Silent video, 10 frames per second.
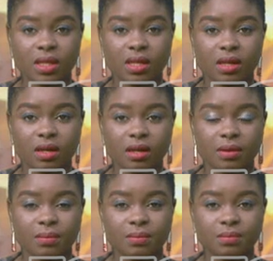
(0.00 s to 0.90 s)

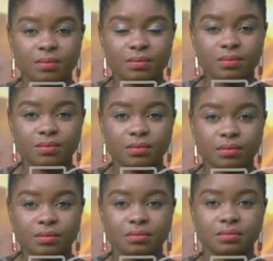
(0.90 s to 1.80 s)

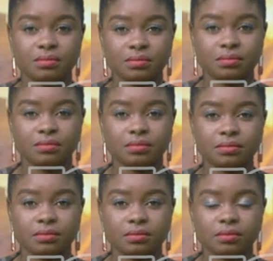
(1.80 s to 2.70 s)

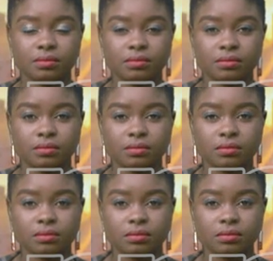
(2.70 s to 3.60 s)

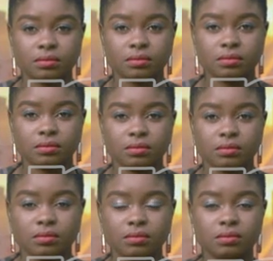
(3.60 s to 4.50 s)

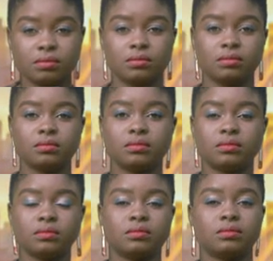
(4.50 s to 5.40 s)

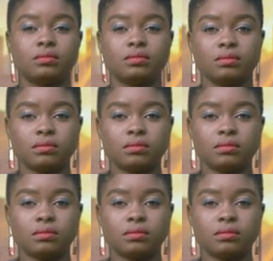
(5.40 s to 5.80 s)
[no speech]